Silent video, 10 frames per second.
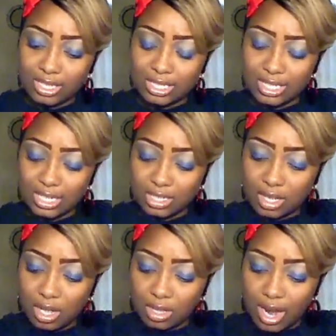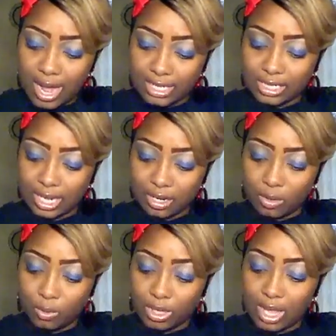It's six color
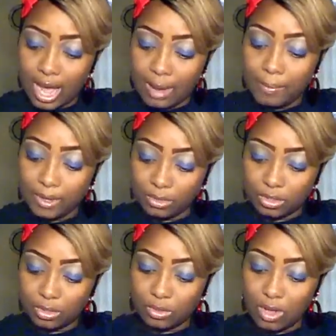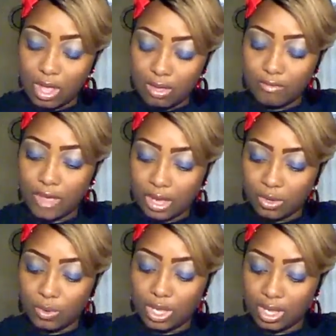eyeshadow with eye pencil
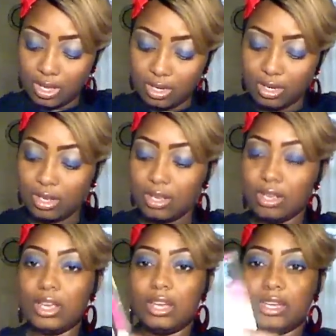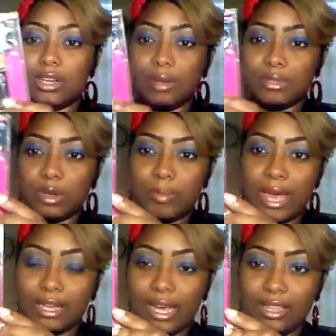value kit. And it comes in a
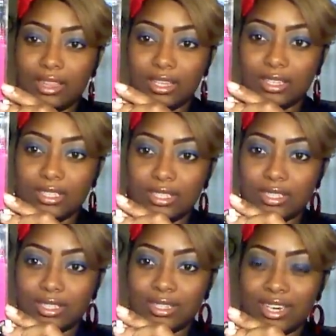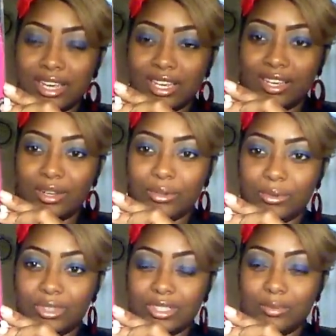pack like this. Isn't that
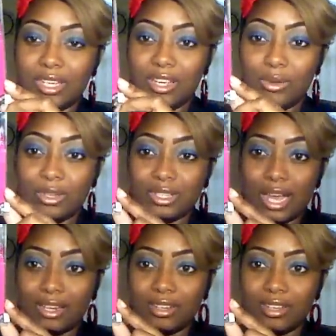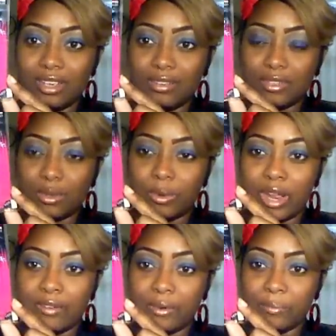cute? It's to be cute. It's like little gifts or
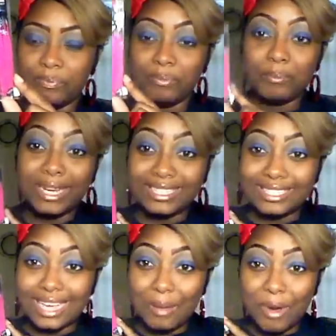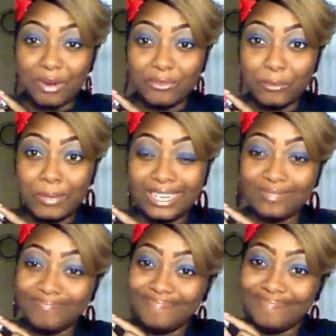whatever. But I bought them for me.